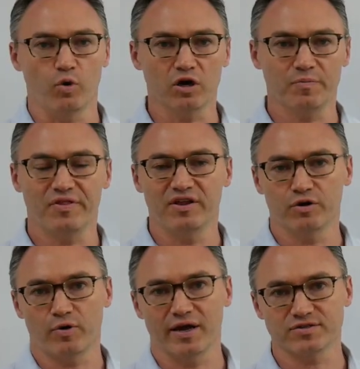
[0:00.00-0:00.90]
welcome to the
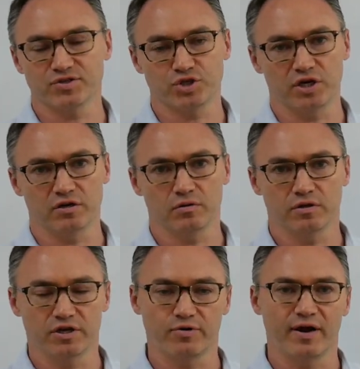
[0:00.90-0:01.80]
InterAxis
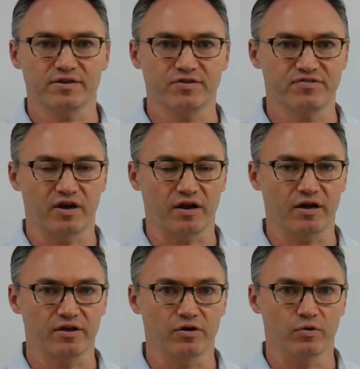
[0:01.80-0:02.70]
channel,
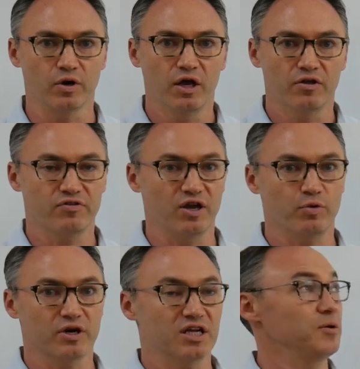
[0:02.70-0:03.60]
InterAxis.io. Today
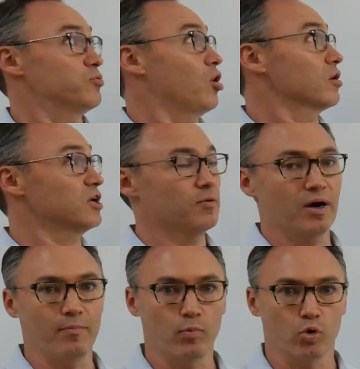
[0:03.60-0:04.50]
we're going to keep talking
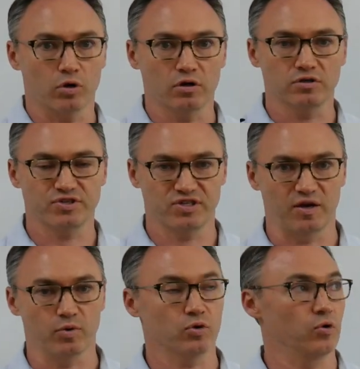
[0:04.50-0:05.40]
about more
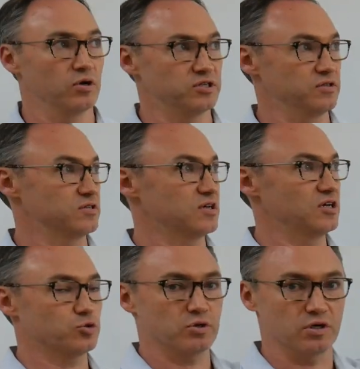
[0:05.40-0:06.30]
stable coins. In this
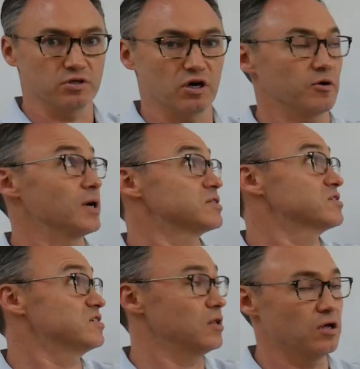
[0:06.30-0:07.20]
case, we're going to talk about
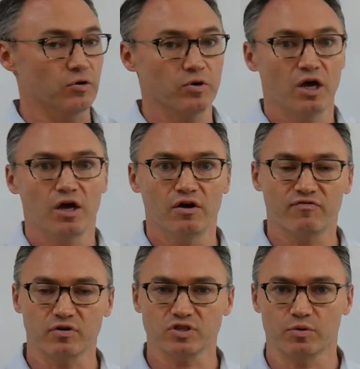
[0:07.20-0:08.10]
Celo.
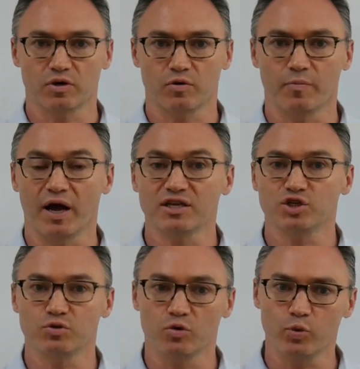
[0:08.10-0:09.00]
First, I want to remind
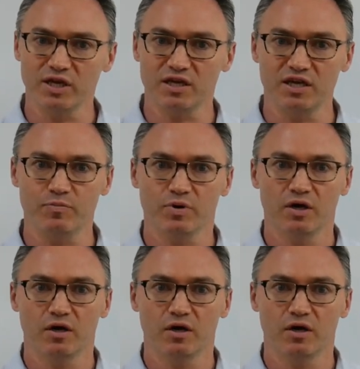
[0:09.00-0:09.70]
you that we keep